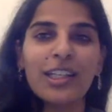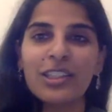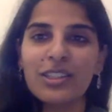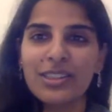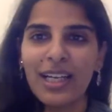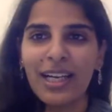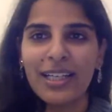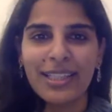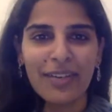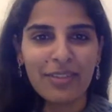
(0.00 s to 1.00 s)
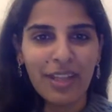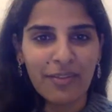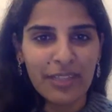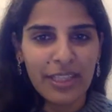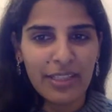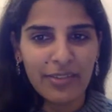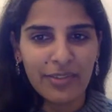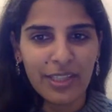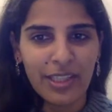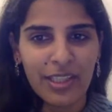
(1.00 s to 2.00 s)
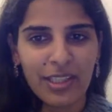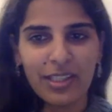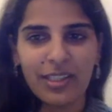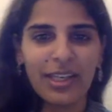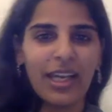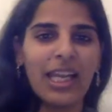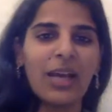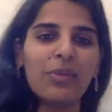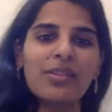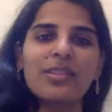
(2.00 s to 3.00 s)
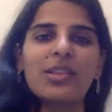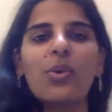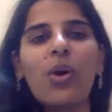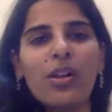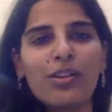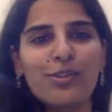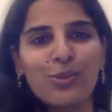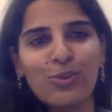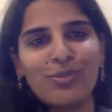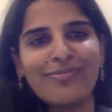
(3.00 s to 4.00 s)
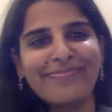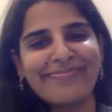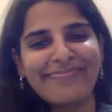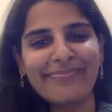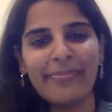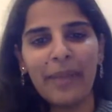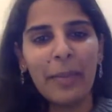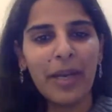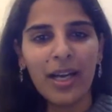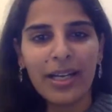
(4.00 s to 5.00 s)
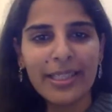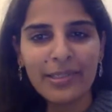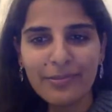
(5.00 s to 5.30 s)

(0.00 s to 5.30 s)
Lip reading: Good night. Have a lovely evening. And I will see you all soon. Bye bye.